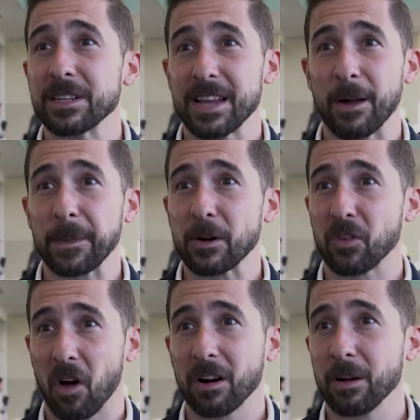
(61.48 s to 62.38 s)
is out there
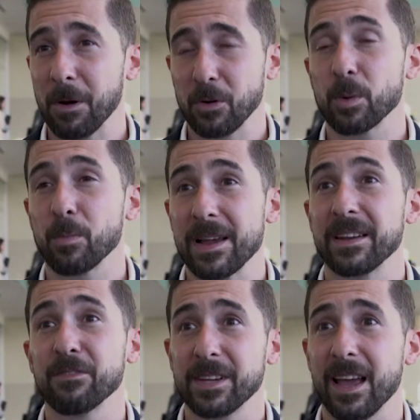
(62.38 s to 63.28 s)
talking about your
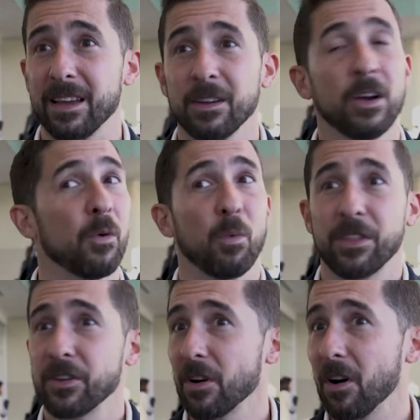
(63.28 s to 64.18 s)
brand every day,
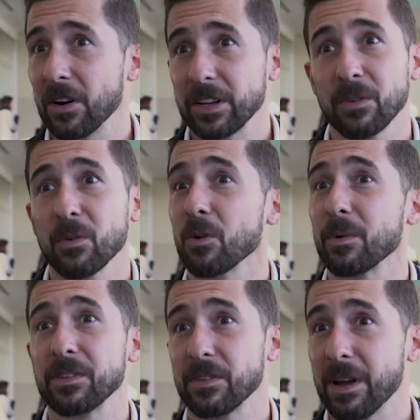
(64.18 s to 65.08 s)
whether you're on it or
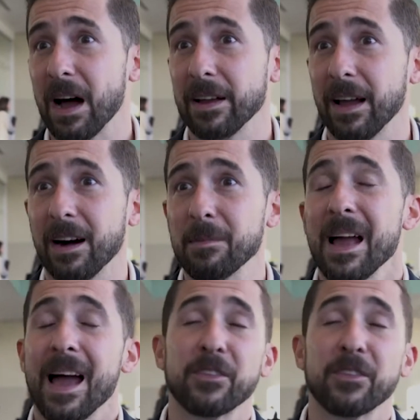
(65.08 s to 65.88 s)
whether you're not.